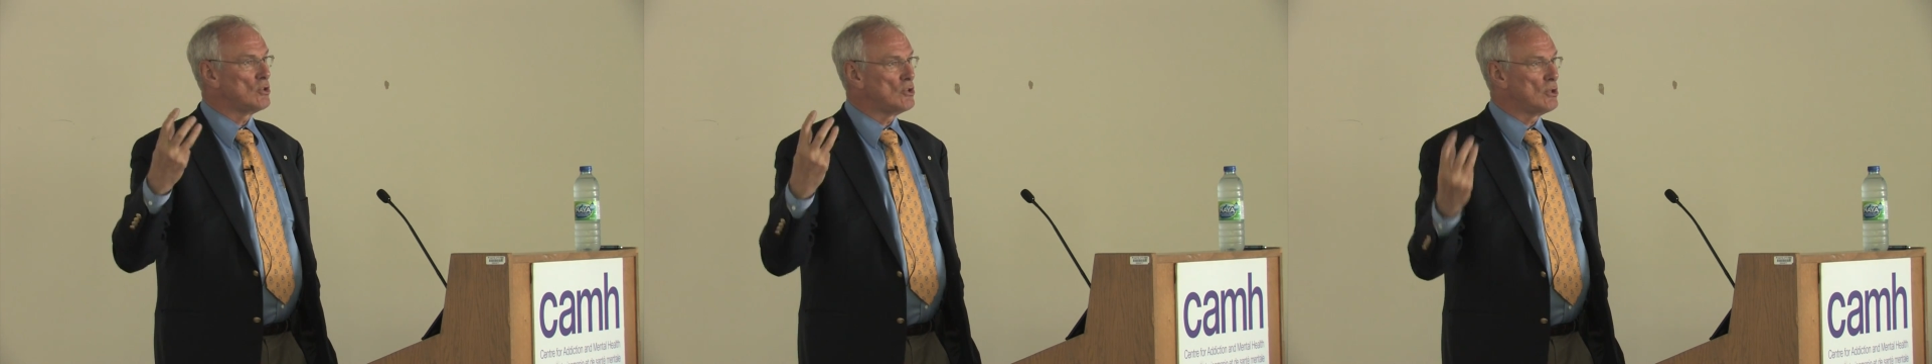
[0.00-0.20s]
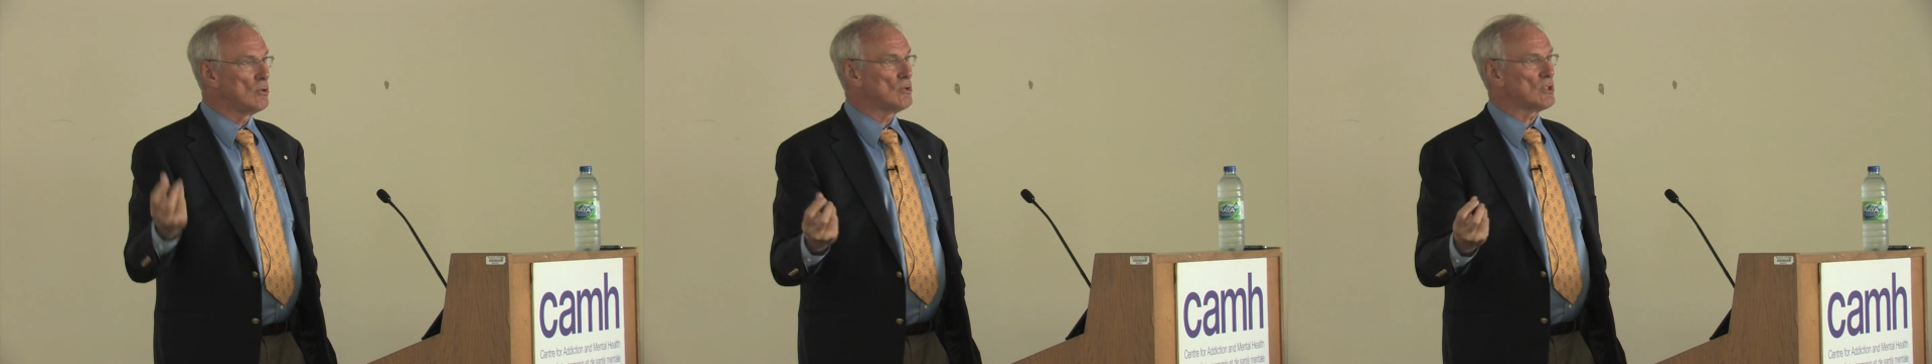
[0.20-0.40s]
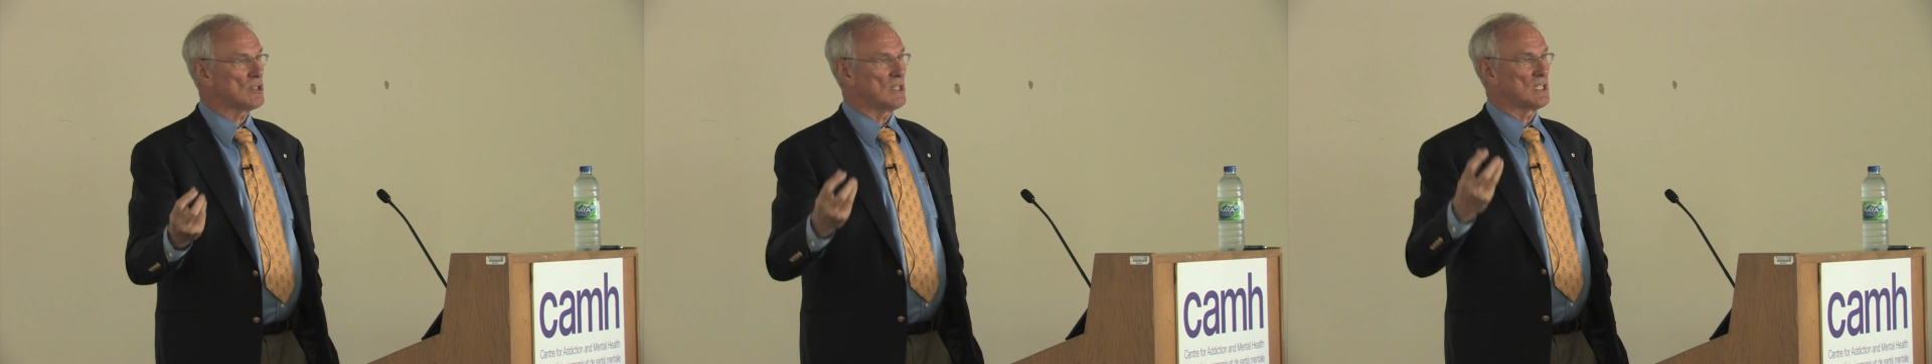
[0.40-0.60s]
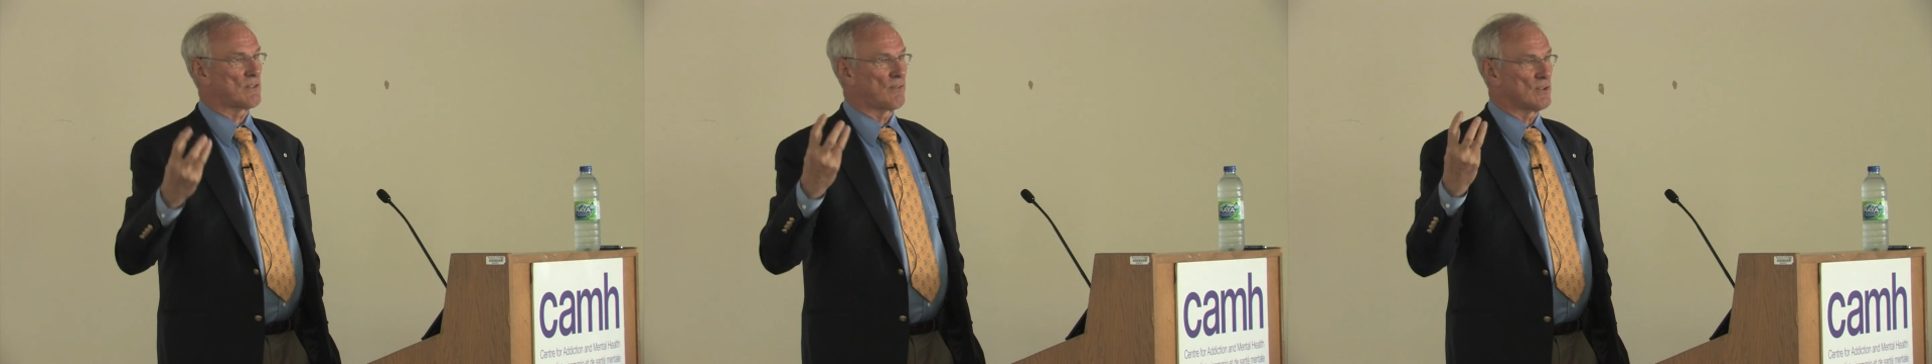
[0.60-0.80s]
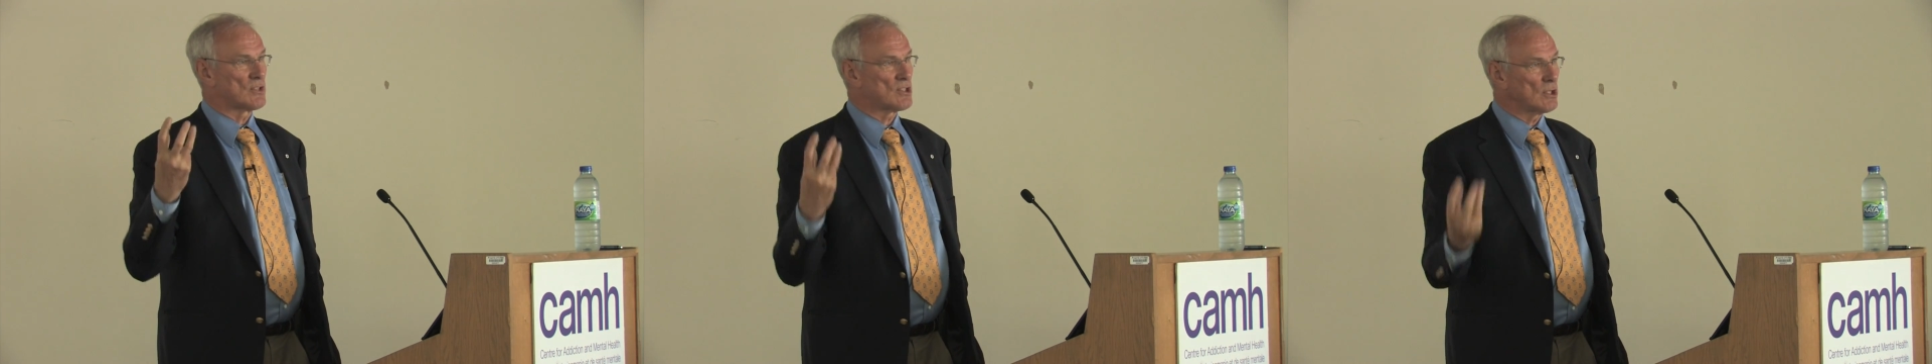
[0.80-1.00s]
whose
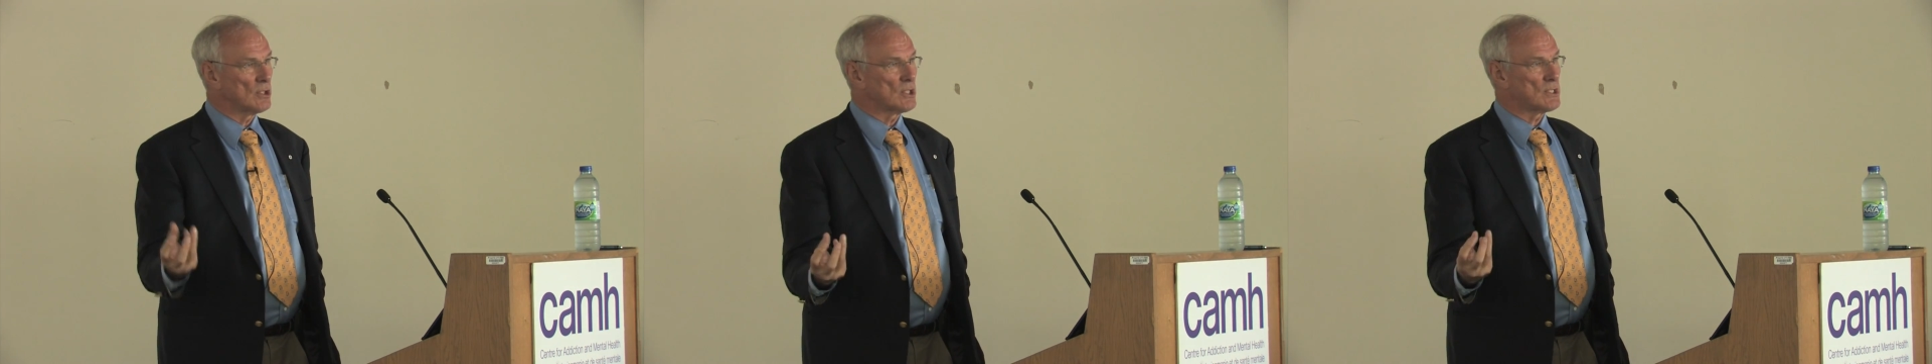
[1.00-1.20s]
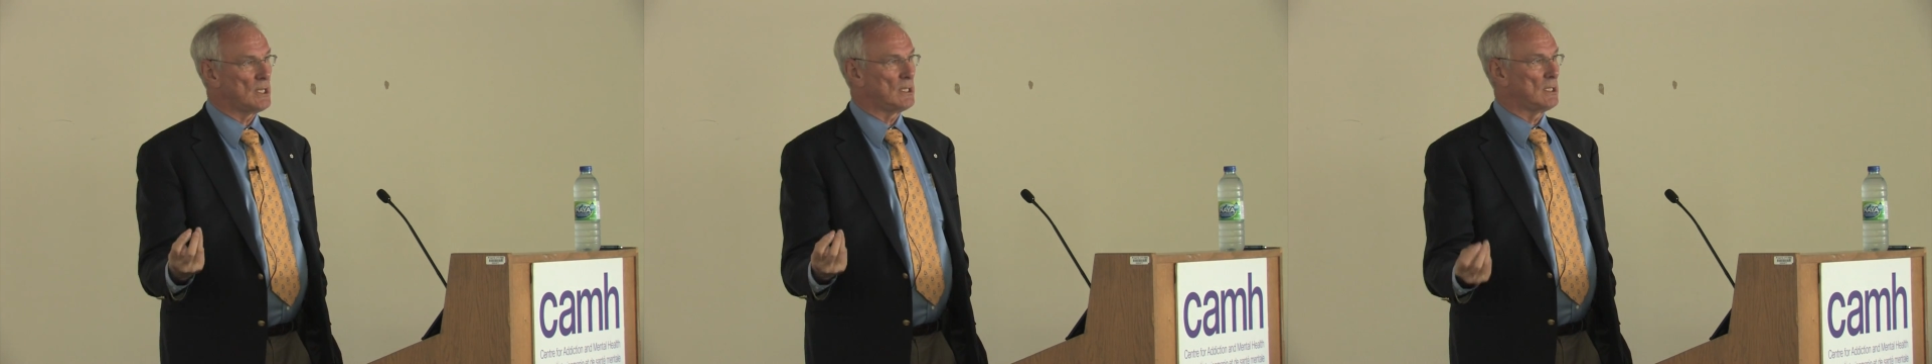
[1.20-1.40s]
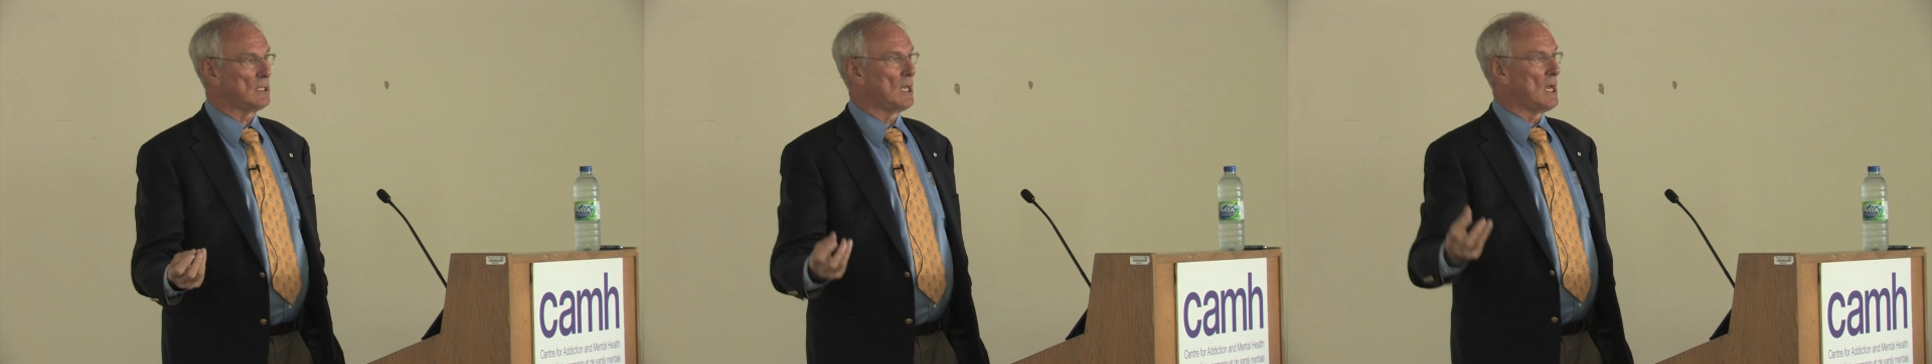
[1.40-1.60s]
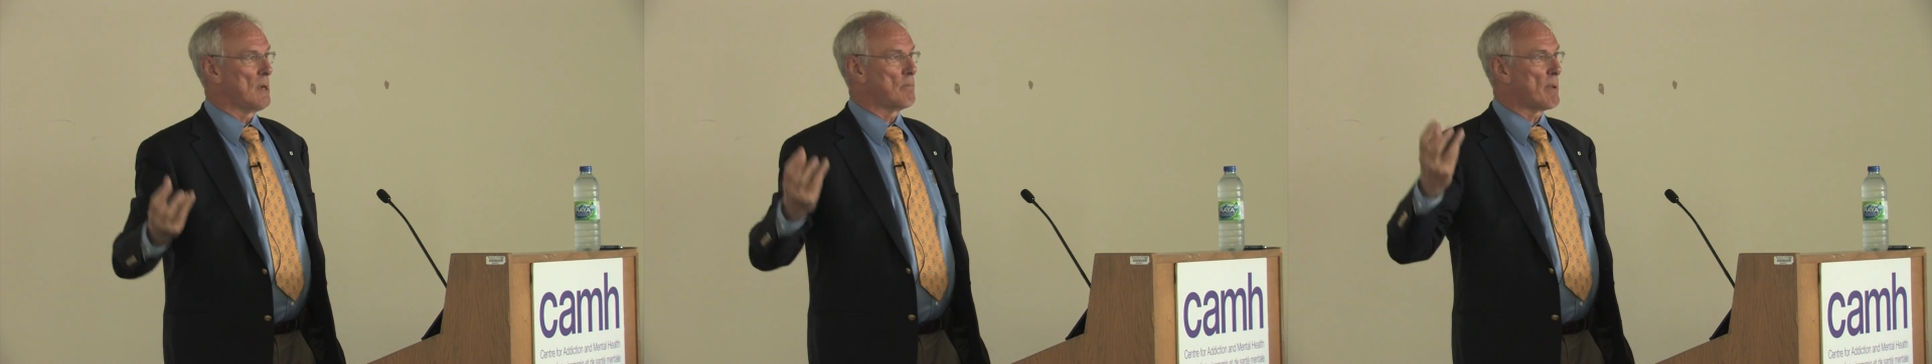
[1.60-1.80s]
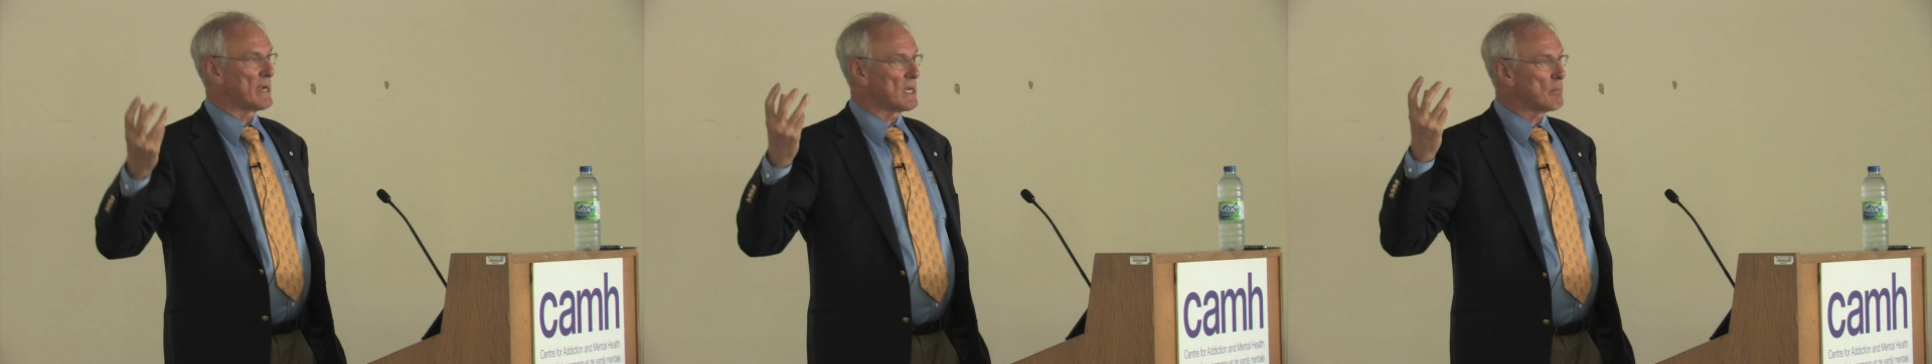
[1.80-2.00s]
use is
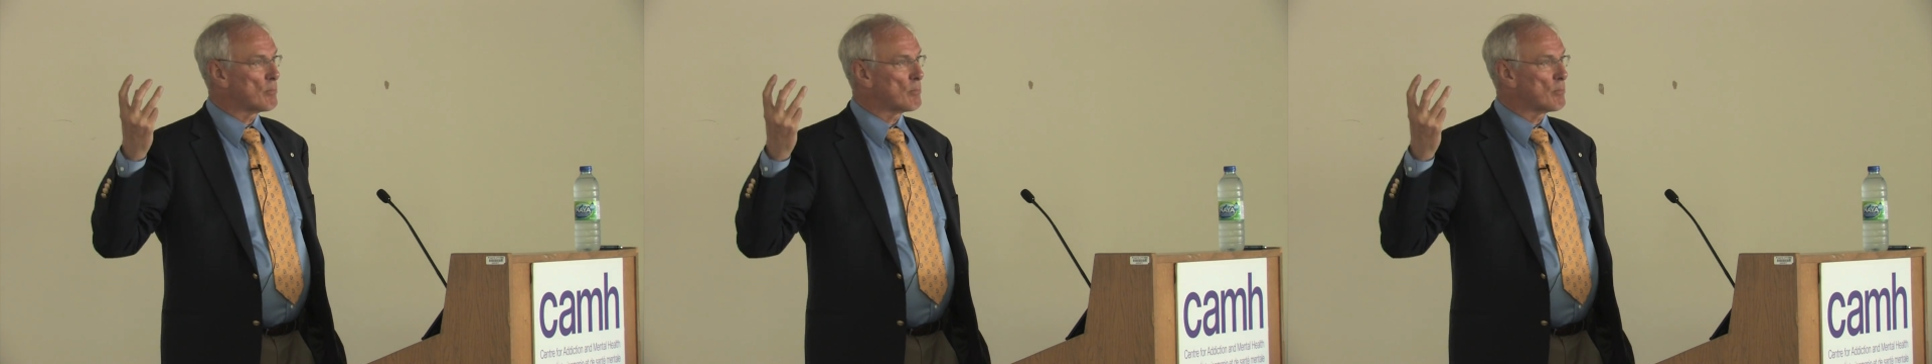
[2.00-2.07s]
facilitated